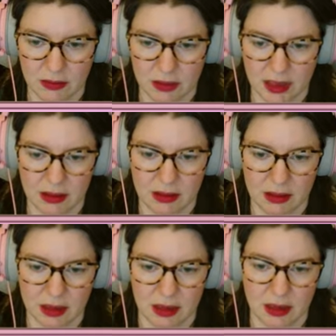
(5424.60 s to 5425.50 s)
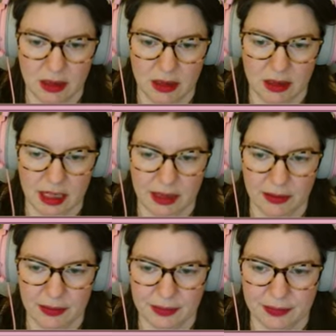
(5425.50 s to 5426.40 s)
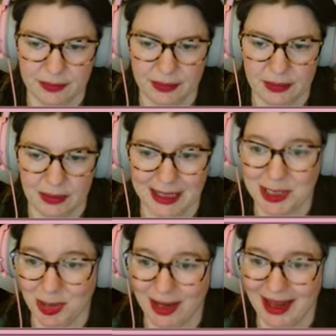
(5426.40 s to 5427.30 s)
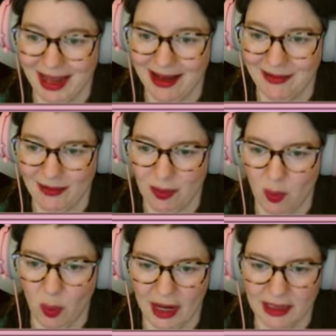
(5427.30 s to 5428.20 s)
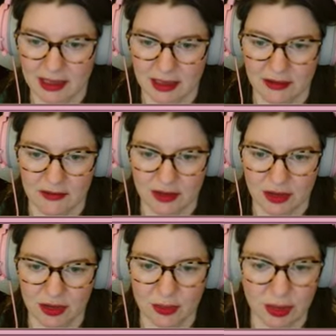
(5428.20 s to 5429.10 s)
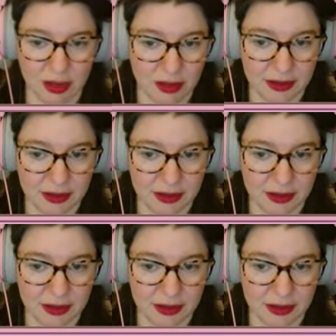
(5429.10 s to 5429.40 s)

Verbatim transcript: Right. Now, do I have white vertical board